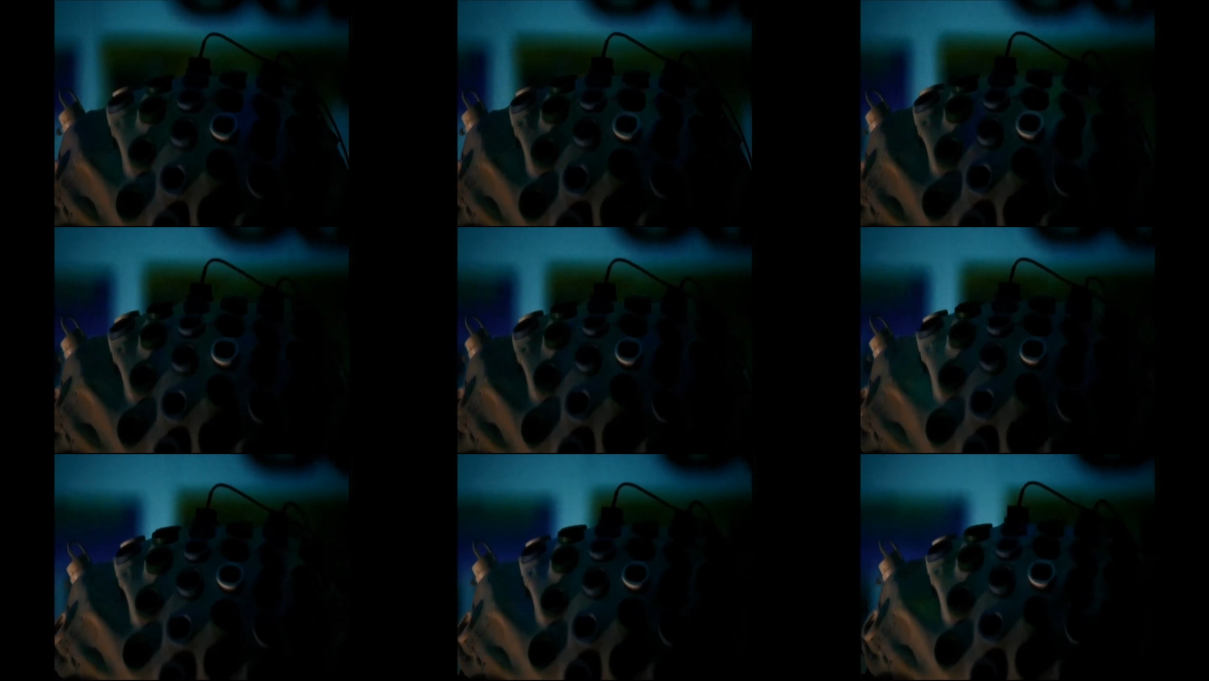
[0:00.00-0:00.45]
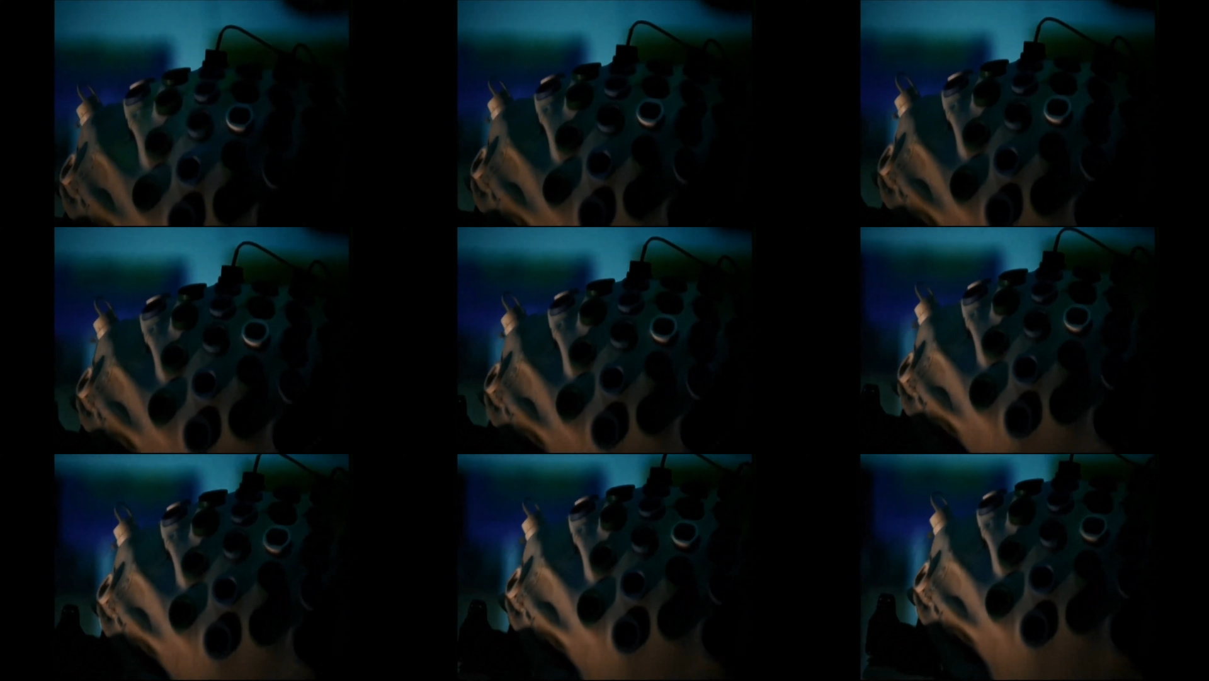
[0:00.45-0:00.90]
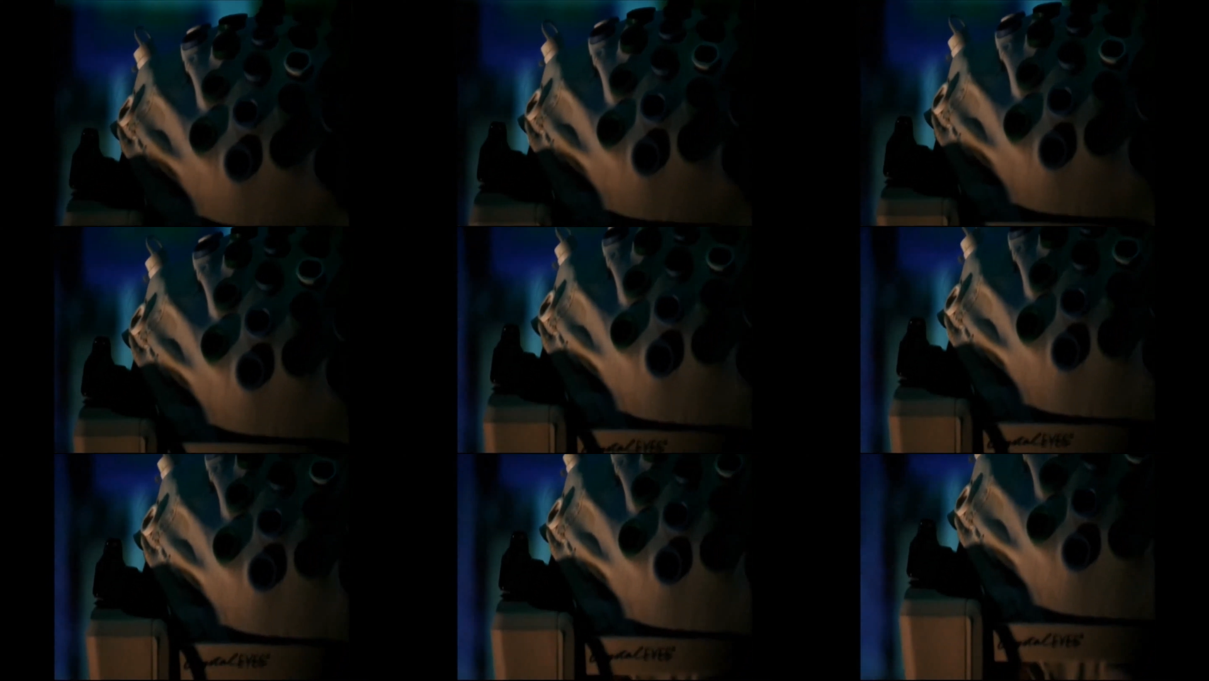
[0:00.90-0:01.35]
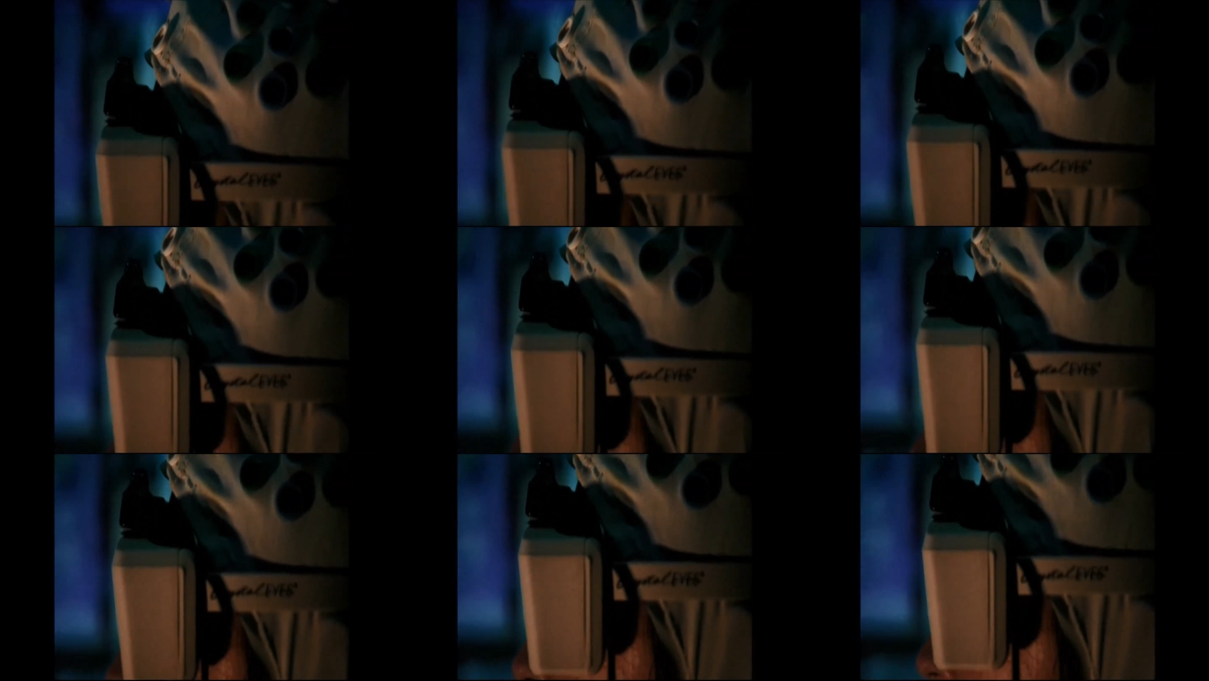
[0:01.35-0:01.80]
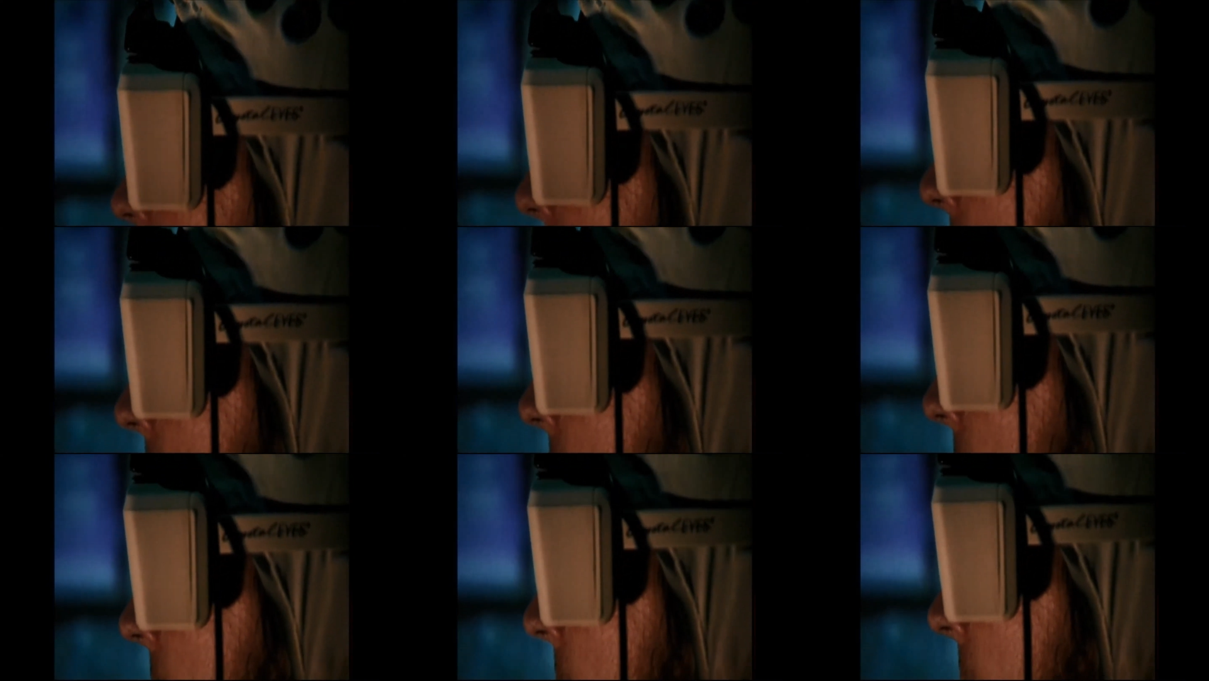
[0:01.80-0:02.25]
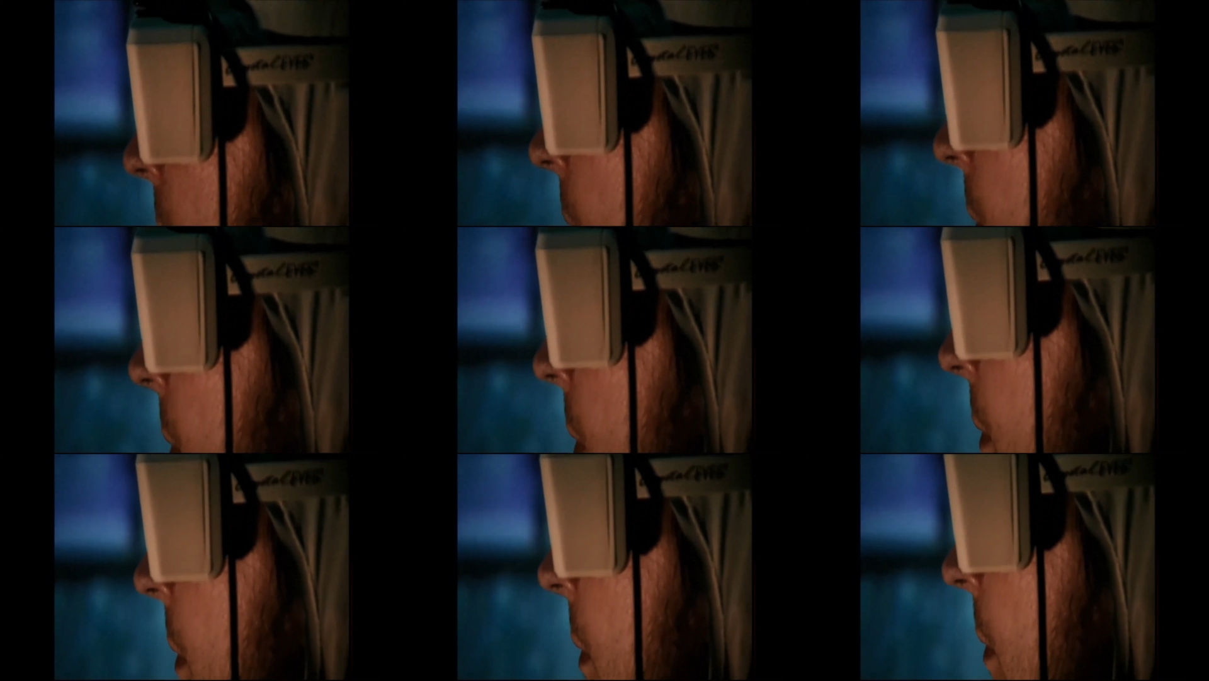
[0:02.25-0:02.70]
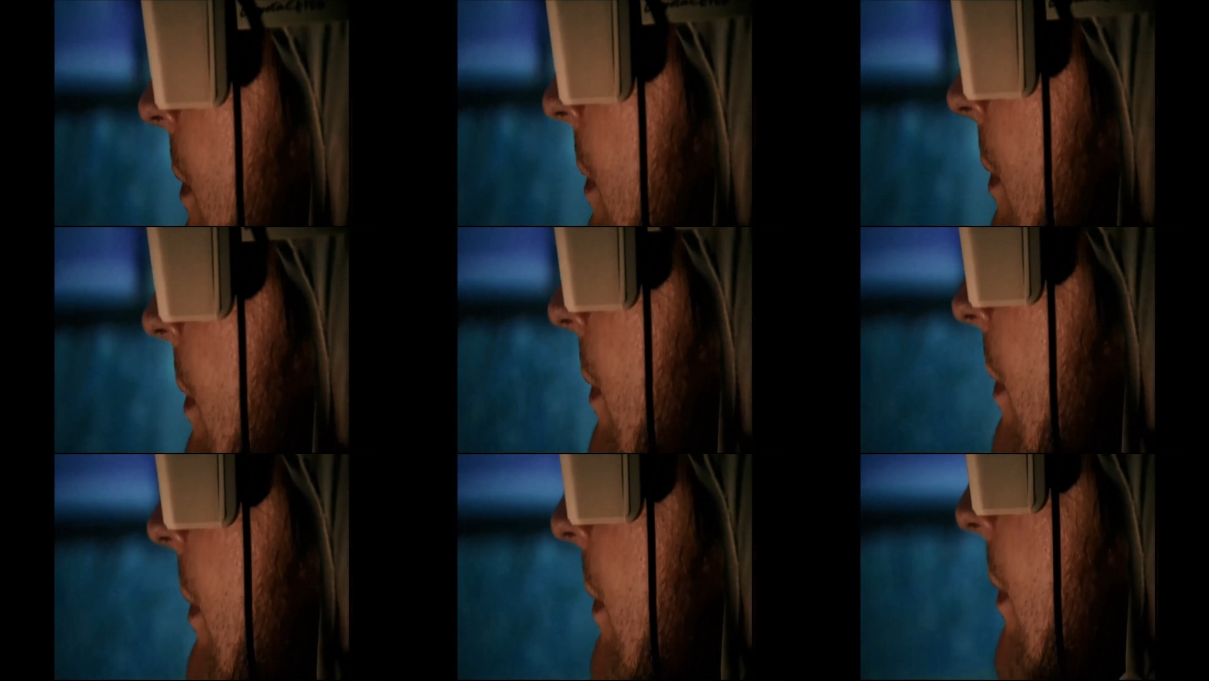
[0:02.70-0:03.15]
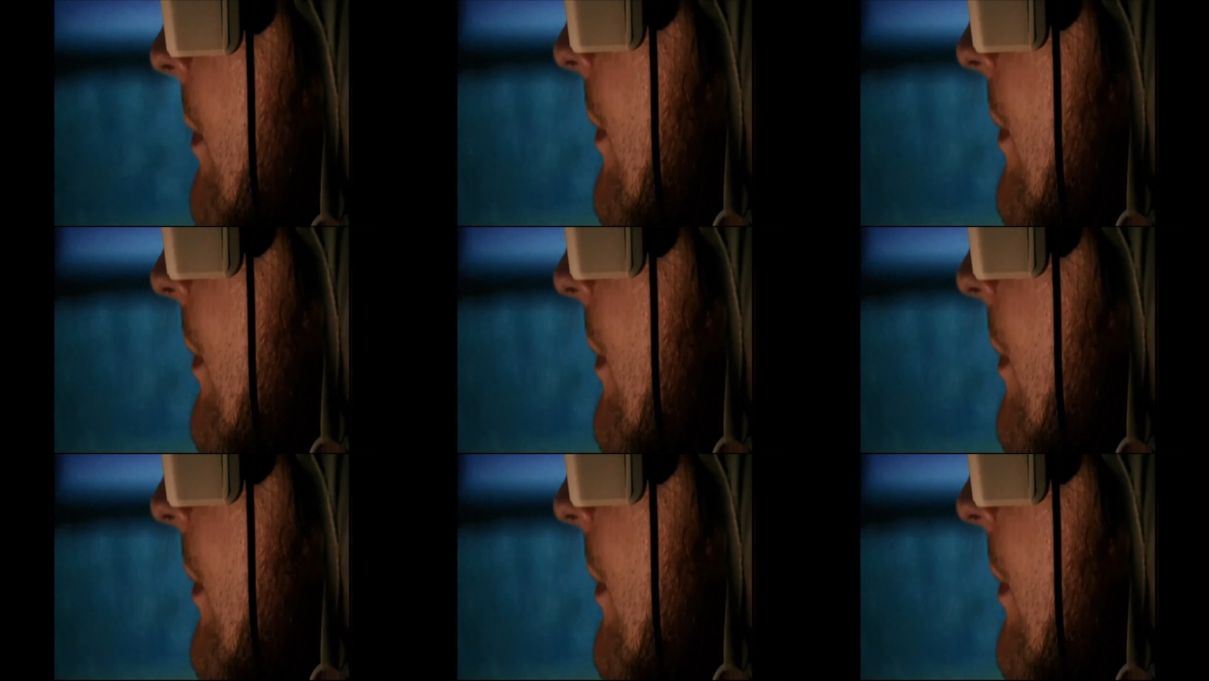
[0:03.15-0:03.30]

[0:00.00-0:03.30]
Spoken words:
[unreadable: no face in view]